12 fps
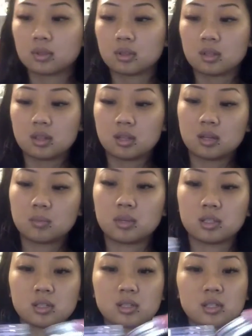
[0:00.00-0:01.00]
And then I'm going
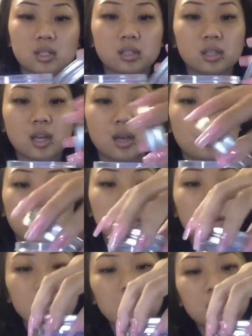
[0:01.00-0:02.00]
to stick the cap back
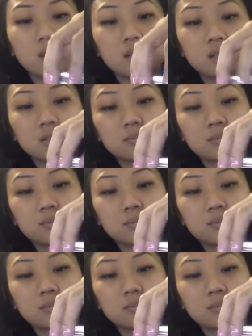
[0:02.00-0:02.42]
on.